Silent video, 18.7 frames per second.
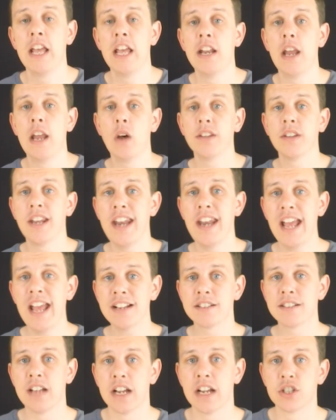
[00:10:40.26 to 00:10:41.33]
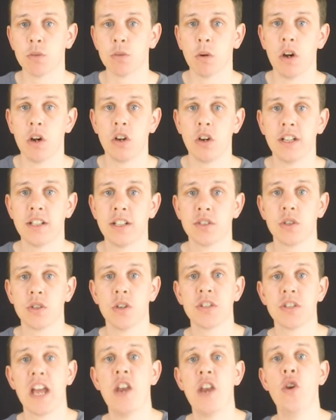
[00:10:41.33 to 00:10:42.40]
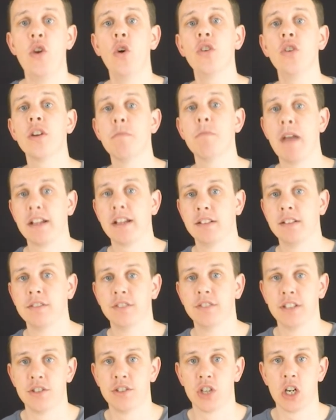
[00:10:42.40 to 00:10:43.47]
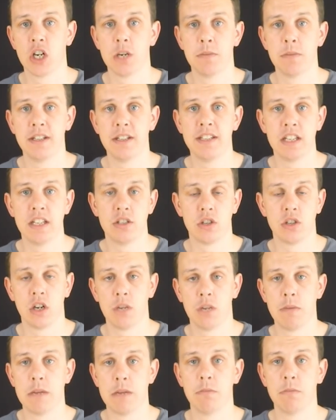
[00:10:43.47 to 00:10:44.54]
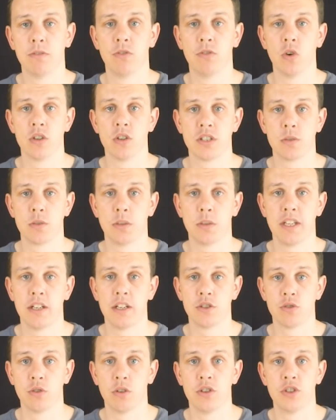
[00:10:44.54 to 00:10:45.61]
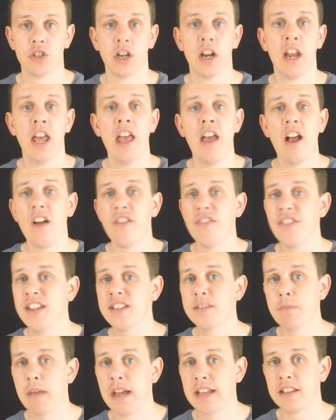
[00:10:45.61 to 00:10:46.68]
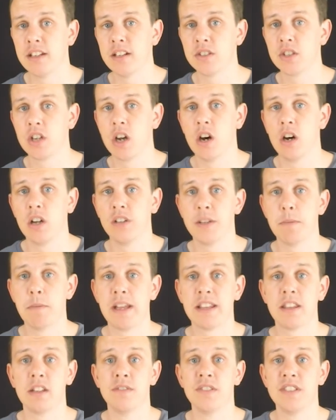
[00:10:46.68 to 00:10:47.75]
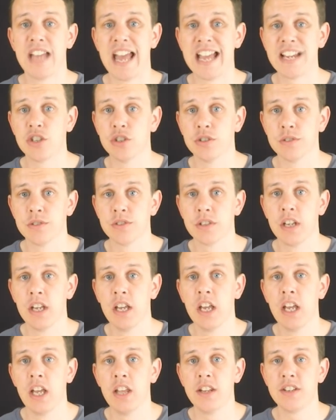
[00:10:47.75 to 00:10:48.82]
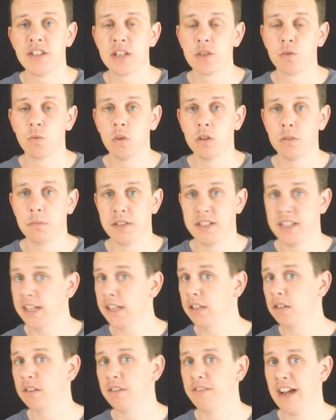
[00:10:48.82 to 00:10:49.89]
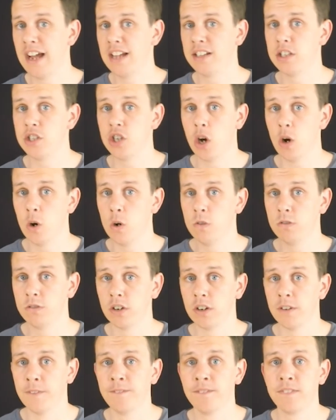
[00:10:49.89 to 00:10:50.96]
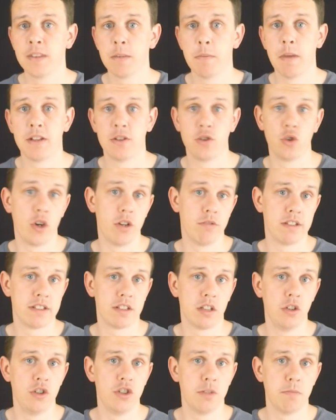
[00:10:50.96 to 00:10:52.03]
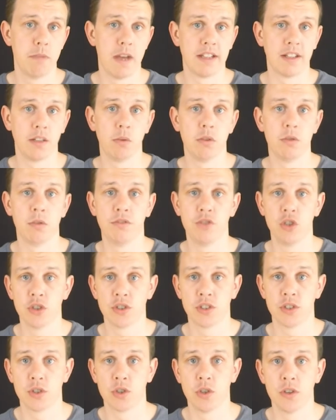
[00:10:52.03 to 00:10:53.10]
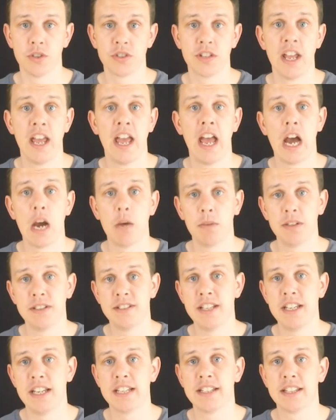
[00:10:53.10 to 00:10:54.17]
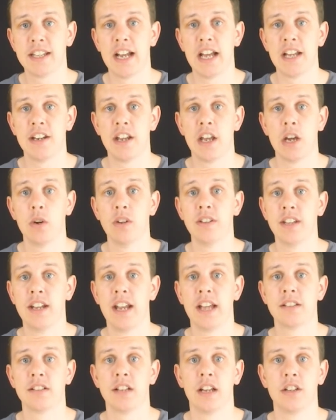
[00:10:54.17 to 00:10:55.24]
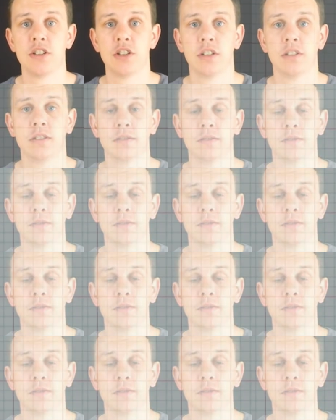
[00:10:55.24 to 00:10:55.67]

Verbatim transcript: Now in the next lecture we're going to discuss another method for determining the internal member forces within a structure and this method is called the method of sections. This has one particular advantage over the joint resolution method, which we've just discussed, and we'll dig into that now in the next lecture.